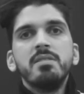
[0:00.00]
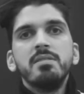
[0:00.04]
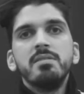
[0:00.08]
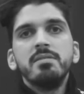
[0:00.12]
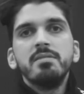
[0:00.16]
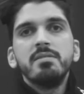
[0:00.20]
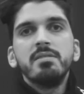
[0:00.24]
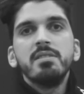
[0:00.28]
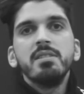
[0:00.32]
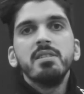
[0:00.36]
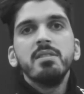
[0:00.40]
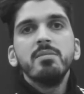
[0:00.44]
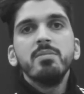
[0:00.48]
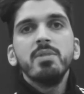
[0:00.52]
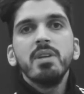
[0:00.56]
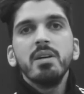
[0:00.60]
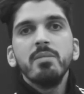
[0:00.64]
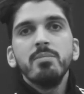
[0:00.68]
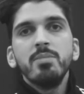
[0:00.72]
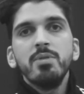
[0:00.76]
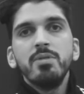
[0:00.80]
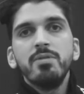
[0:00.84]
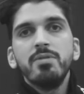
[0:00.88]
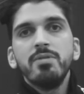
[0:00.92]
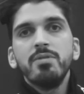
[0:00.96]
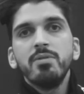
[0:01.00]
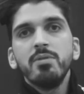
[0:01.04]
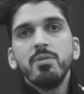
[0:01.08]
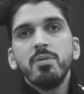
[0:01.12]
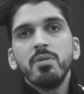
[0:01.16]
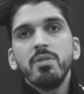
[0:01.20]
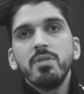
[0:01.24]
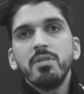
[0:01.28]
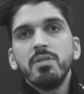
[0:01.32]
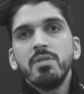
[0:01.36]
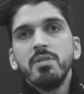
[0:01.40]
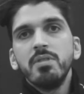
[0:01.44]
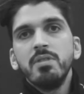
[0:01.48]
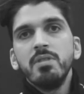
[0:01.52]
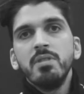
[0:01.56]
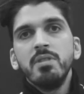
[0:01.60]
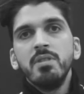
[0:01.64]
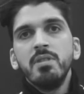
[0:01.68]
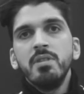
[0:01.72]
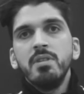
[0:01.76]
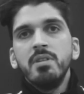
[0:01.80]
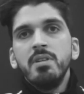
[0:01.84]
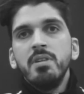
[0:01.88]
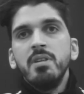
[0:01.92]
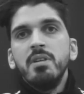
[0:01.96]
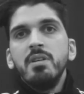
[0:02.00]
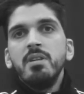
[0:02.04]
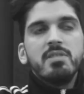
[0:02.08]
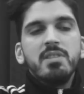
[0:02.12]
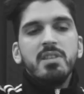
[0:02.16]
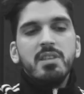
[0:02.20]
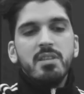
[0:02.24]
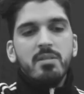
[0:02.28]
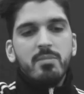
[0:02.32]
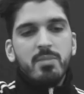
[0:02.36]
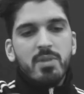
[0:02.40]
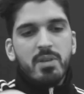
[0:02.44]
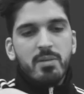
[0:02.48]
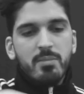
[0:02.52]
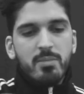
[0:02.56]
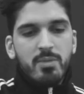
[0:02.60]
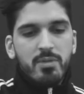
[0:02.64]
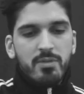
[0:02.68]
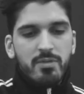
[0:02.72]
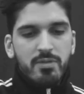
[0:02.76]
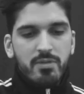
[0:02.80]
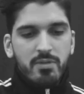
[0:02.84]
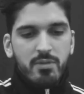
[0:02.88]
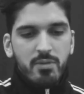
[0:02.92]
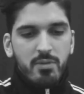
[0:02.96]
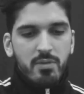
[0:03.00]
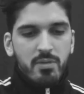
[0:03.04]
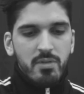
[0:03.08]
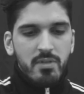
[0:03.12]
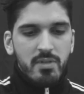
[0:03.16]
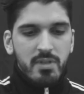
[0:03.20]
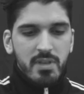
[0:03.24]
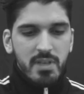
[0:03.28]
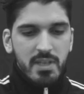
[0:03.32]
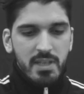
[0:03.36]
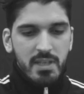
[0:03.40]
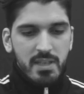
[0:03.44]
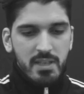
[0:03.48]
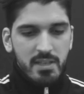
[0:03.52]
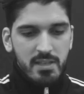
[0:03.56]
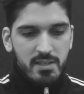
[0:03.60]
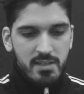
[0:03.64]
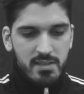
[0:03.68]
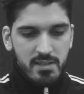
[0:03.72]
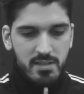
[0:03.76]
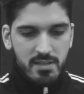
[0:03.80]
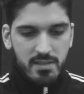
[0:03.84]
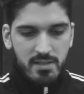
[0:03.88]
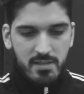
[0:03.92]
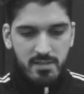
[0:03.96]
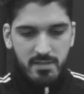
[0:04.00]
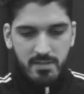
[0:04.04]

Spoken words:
Team number 4. Team number 4 is